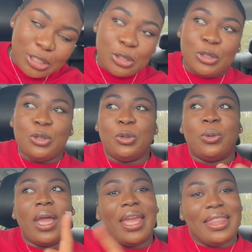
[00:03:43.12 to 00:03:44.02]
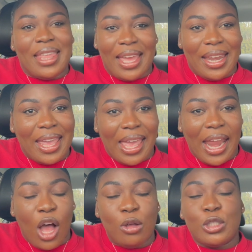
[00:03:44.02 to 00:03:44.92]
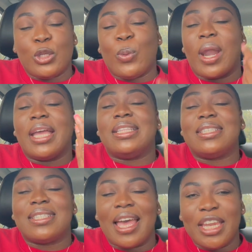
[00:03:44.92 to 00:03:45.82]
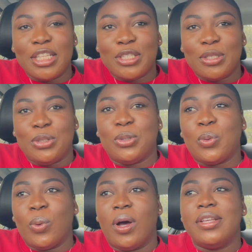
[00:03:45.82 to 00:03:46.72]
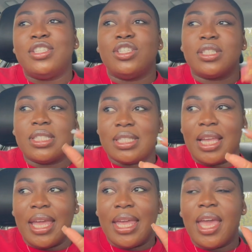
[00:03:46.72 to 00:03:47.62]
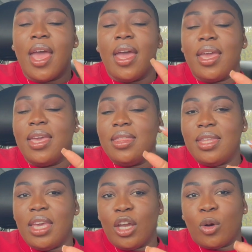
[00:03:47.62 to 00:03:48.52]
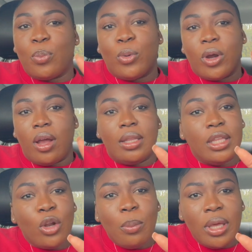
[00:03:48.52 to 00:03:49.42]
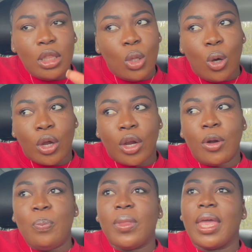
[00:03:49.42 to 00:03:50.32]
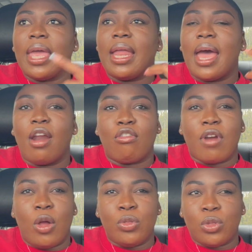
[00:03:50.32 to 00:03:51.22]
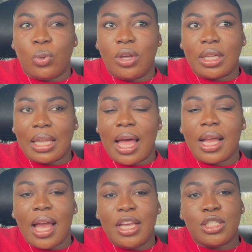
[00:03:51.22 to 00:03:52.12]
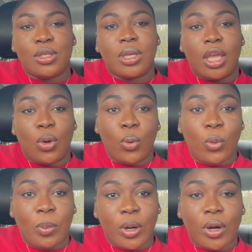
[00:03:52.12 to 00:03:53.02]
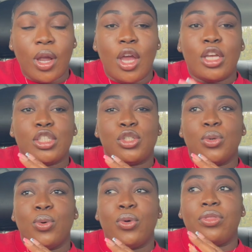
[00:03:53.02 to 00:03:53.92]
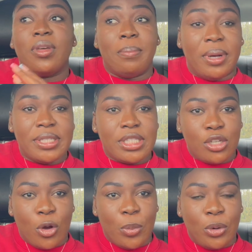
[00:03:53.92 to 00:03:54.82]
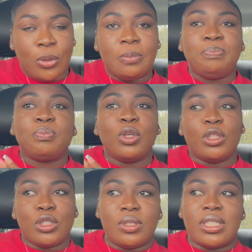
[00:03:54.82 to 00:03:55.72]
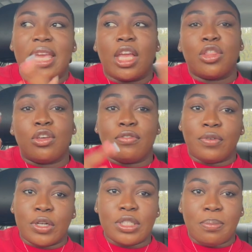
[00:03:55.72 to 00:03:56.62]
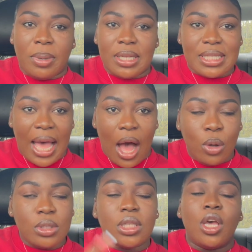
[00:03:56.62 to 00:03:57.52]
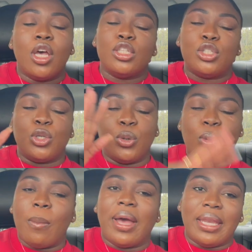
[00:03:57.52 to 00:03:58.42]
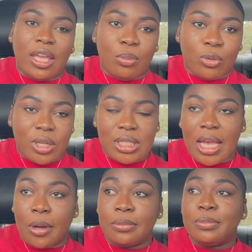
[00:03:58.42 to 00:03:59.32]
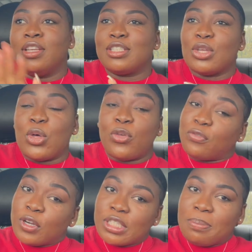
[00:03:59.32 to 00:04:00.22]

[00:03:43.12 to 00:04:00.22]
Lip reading: to do, and then head out. So what I decided to do was just stay in the airport a little bit longer, and at around 3 o'clock I took an Uber to the bus terminal to take the first bus out to my neighboring town. So the first